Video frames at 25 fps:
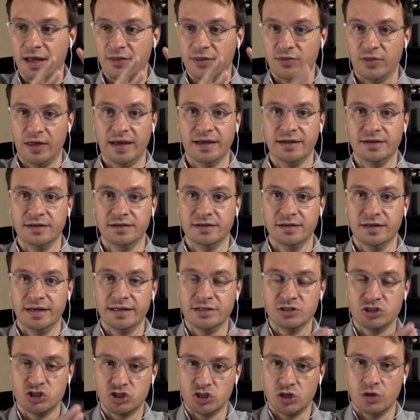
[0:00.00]
then
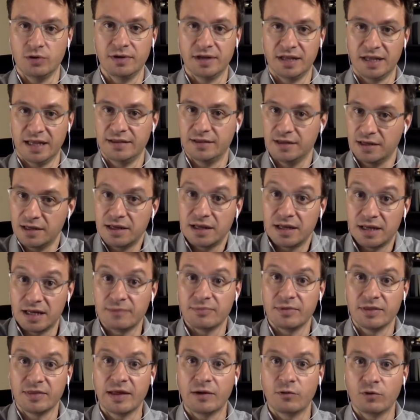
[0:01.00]
it shows that this is
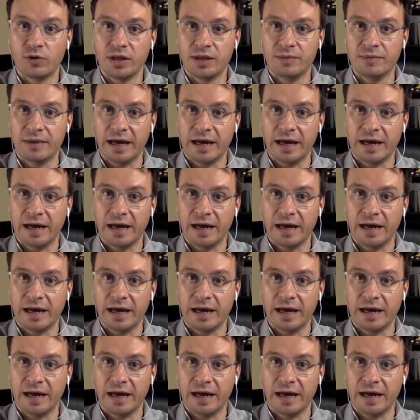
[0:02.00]
something that really